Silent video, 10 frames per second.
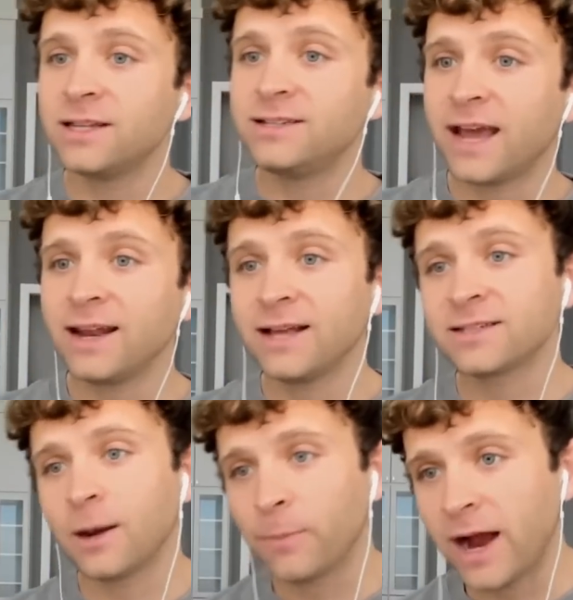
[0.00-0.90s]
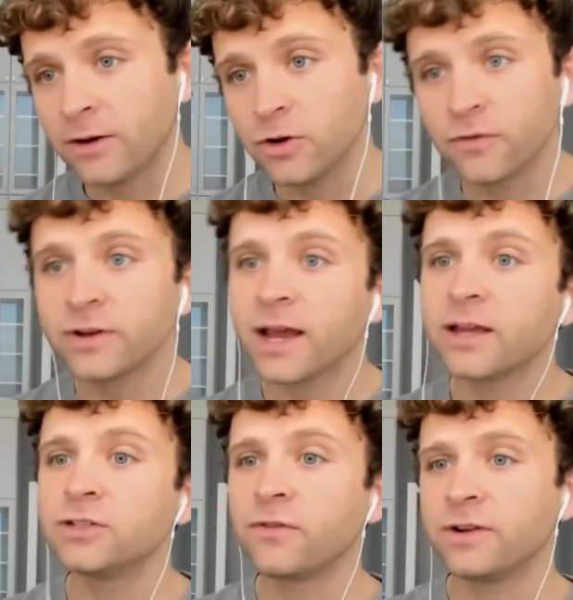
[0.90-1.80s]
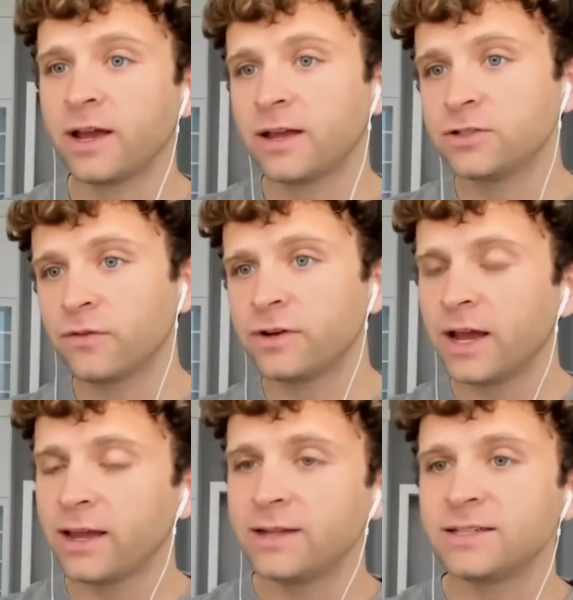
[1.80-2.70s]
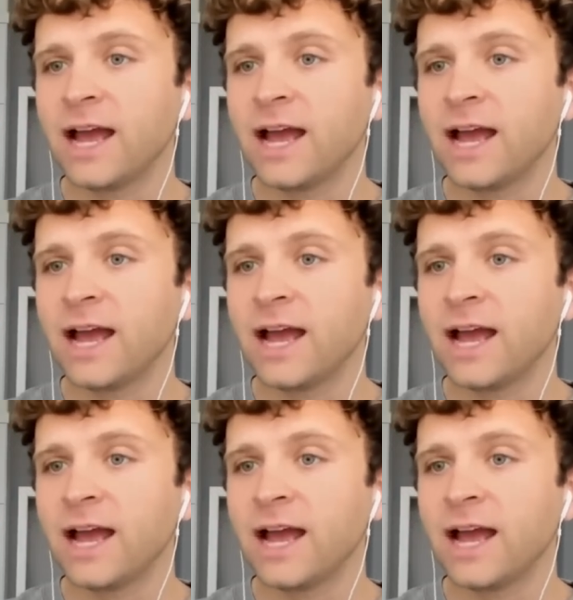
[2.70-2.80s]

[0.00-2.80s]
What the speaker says: The debt has compounded over decades, over decades, over decades.